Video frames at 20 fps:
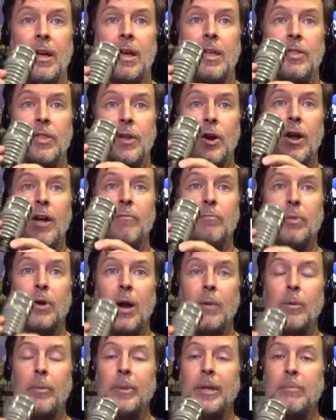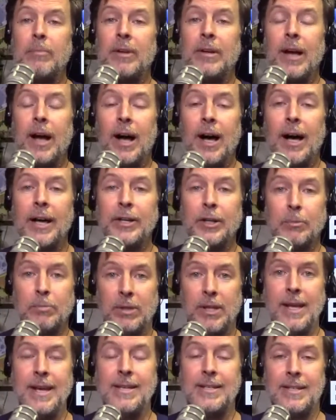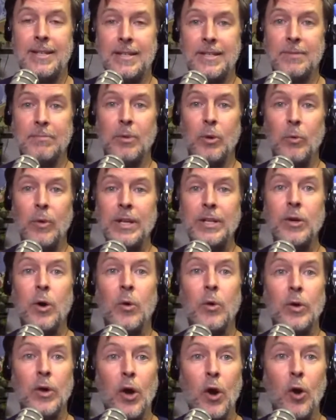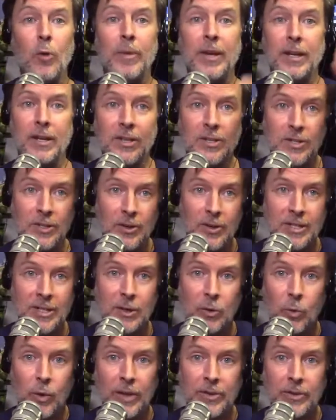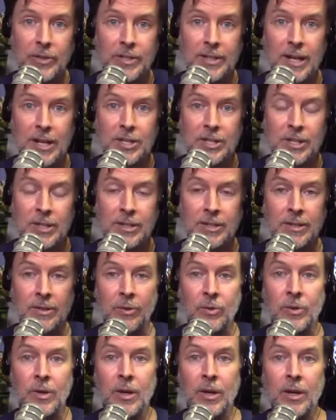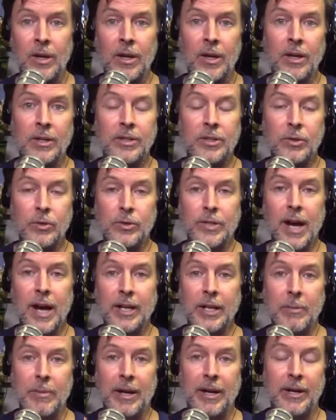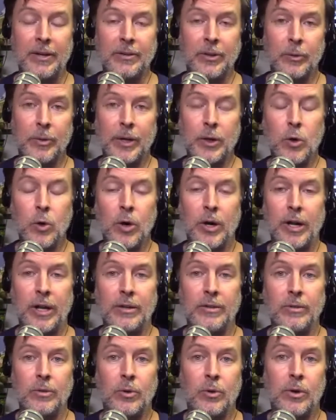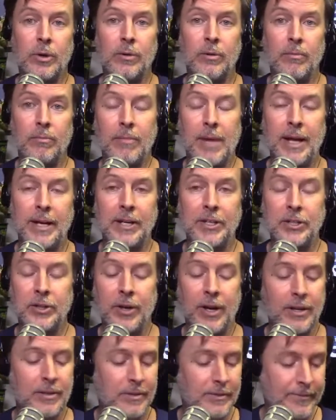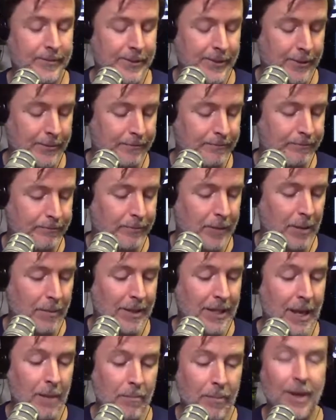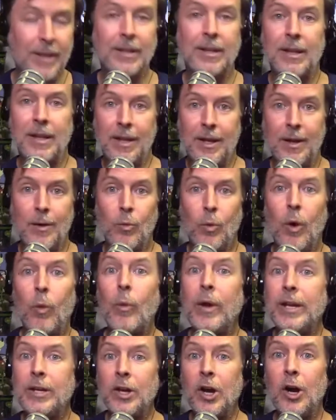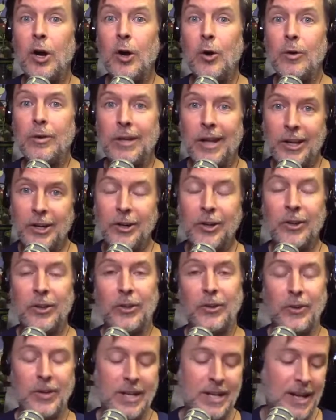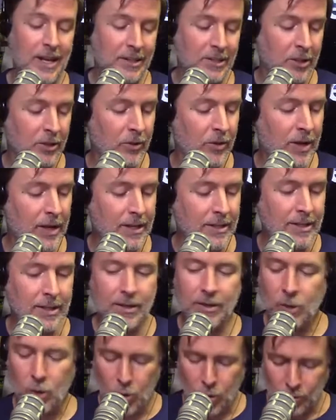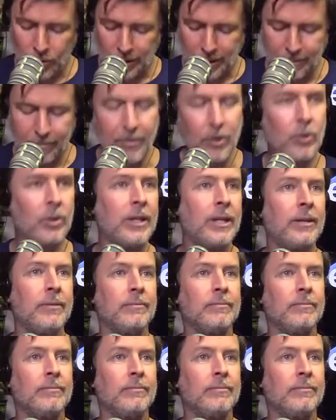There have probably been hotter places, but we don't know because there isn't a weather station to document it or record it or monitor it. So how about that? But what we know, 138 degrees. Holy moly.